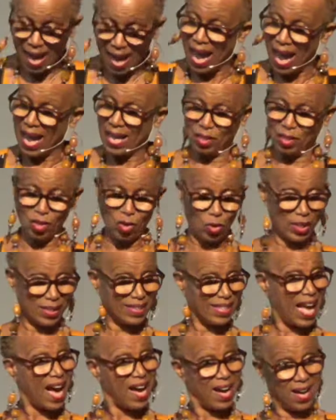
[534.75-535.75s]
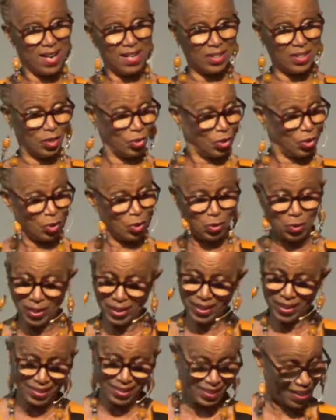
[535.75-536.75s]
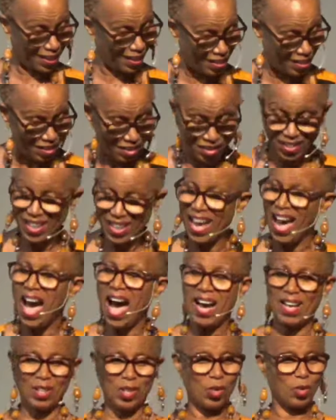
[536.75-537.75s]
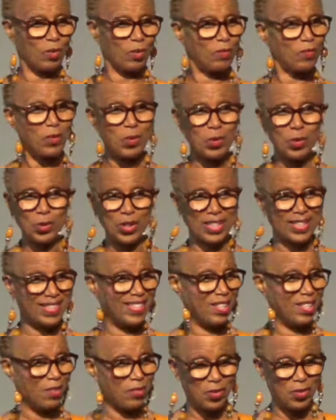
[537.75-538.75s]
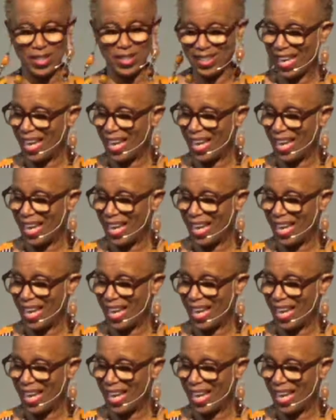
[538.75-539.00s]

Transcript: I know it's 100 degrees here. I know the food is different.